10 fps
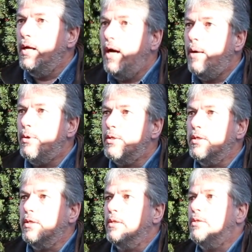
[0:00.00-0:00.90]
I want
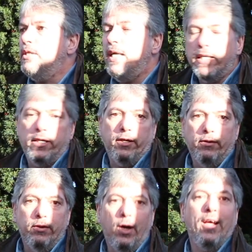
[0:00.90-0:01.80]
to take you
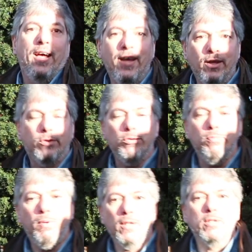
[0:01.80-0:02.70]

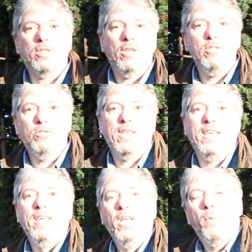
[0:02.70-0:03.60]
through Burns country